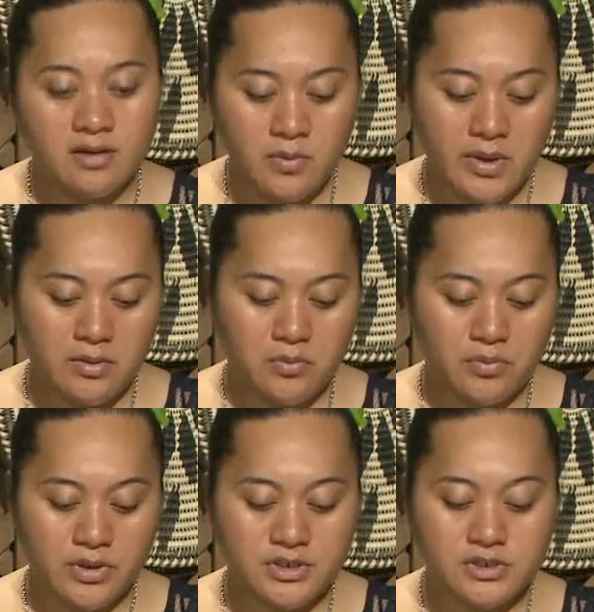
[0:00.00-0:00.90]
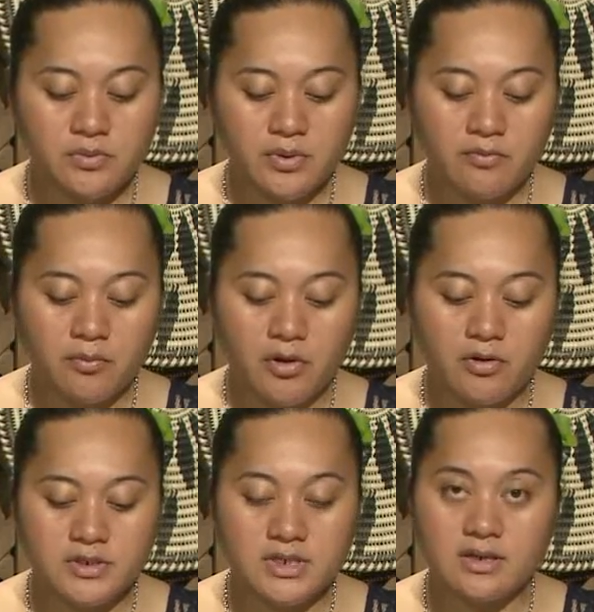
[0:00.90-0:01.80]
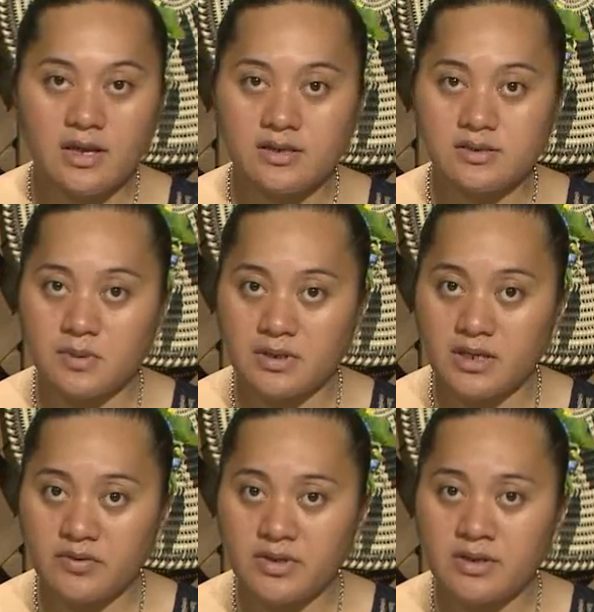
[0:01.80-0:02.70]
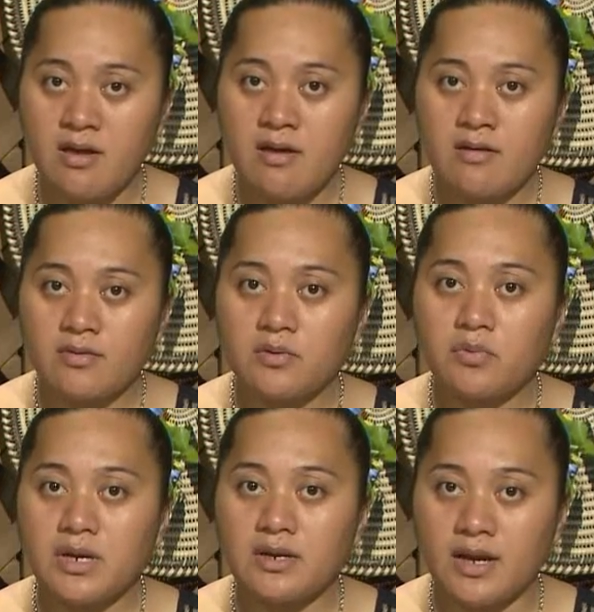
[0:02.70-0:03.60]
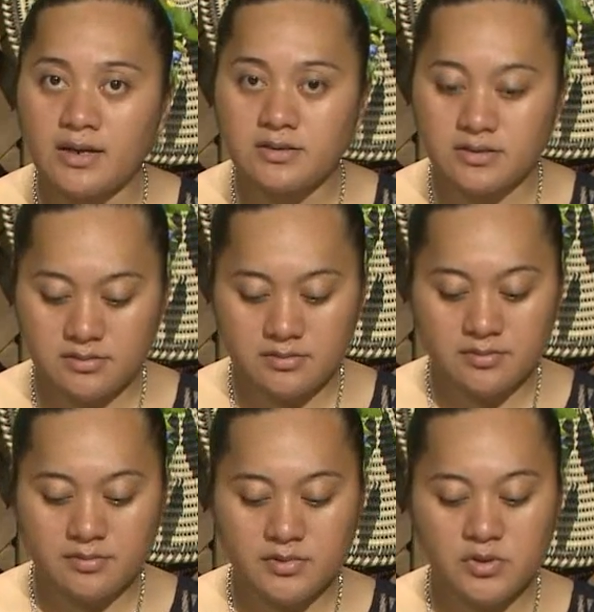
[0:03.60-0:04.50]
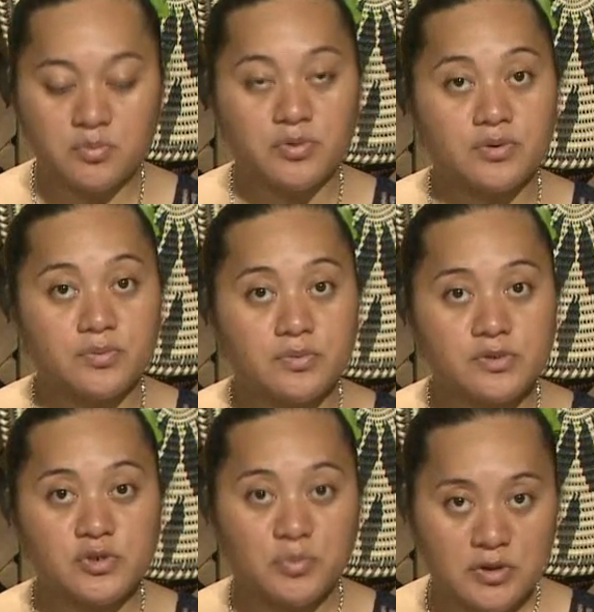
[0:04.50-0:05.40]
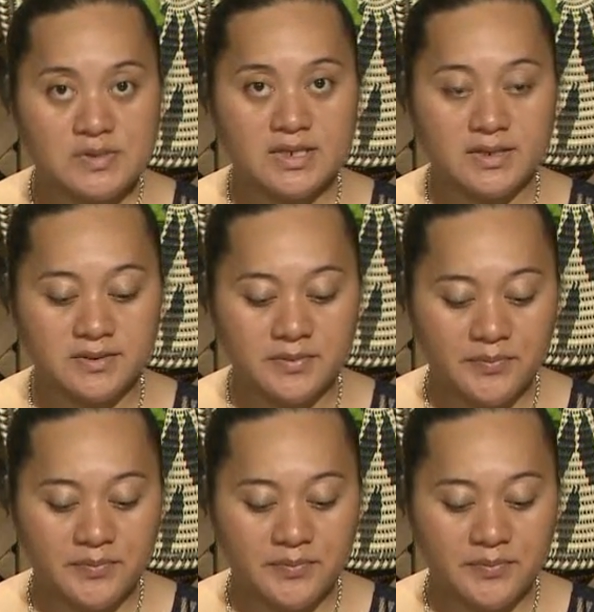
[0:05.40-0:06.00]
Niue Ridge to Reef project has been given the green light to proceed.